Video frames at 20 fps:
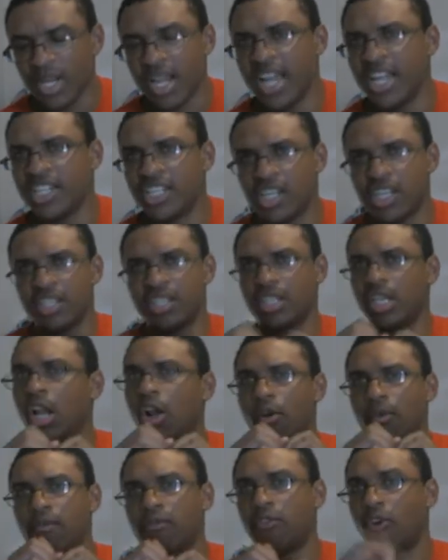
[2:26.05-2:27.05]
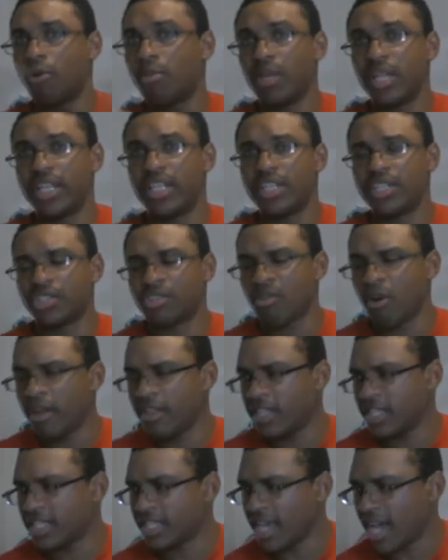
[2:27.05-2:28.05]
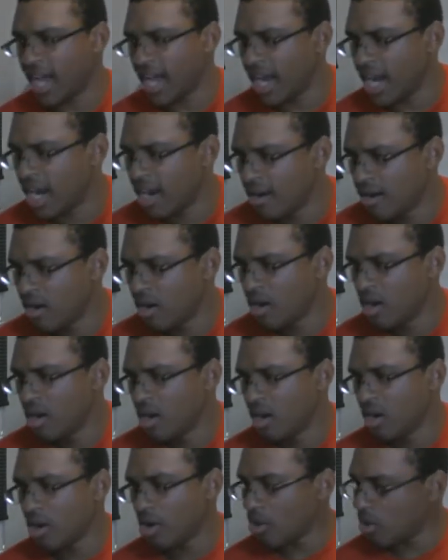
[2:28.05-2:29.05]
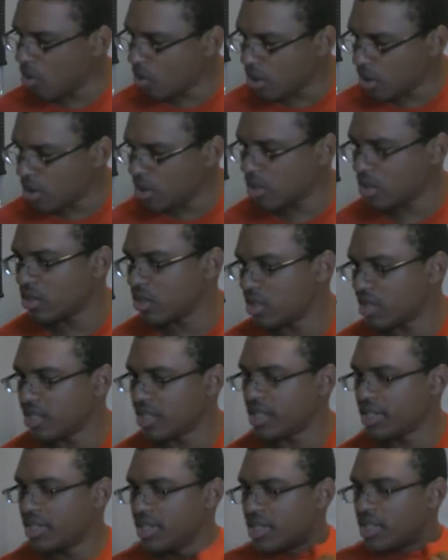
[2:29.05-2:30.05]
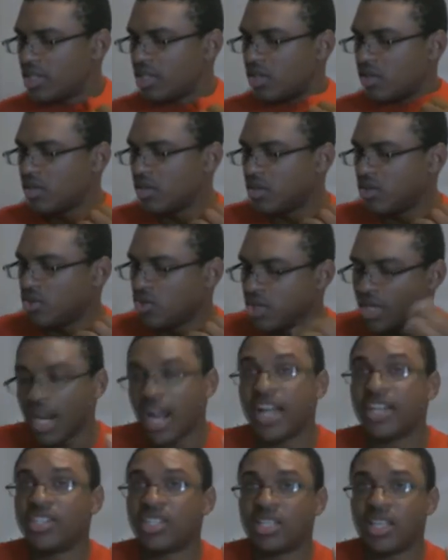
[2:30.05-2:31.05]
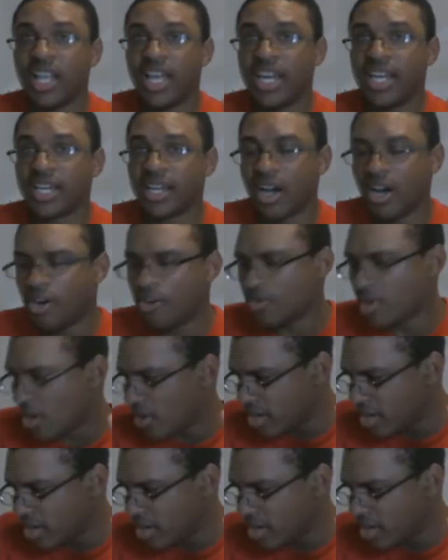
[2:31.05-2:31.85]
and just, you know, verbally destroy this guy? Or should I just let it go? Now,